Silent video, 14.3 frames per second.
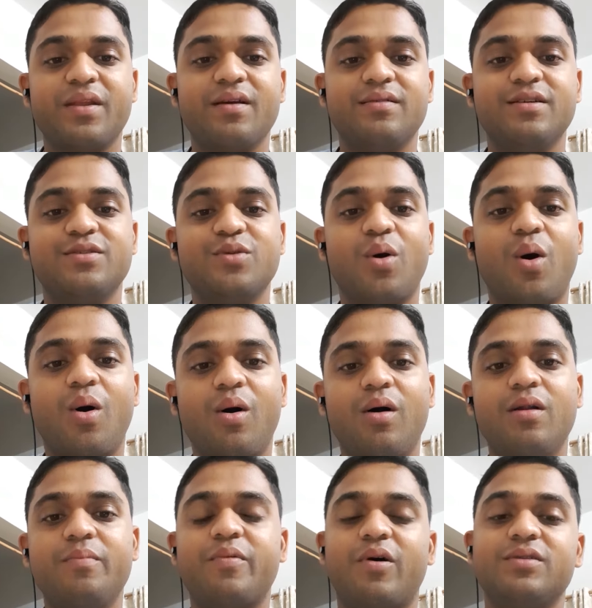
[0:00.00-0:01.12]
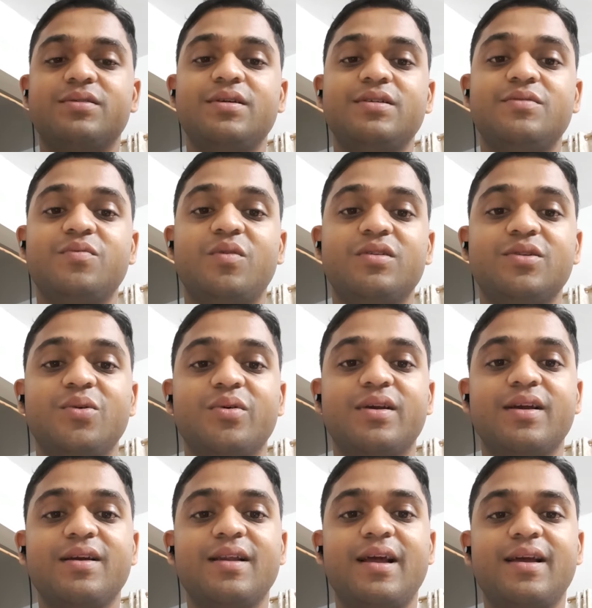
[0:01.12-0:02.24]
this all process was
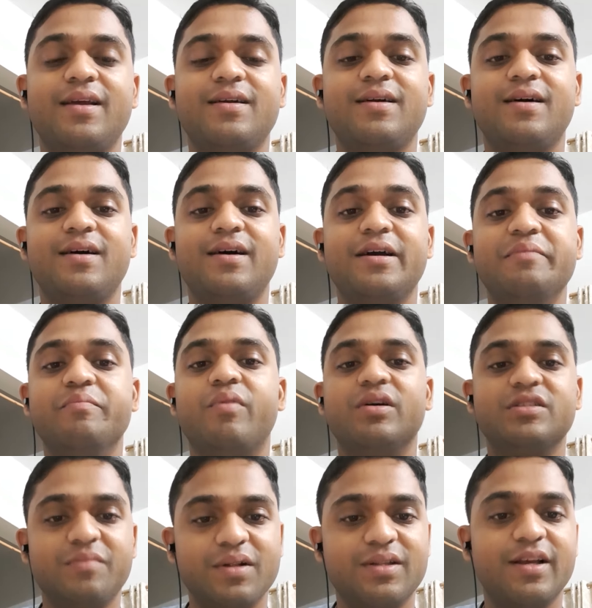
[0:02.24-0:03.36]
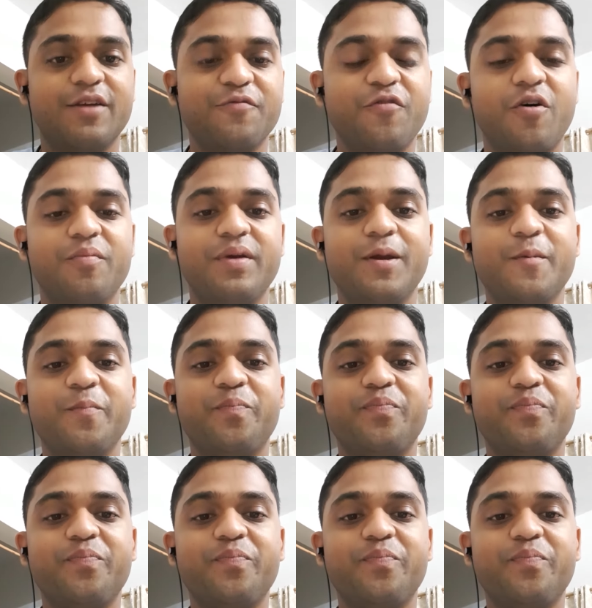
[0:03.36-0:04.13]
looking like an impossible thing for me.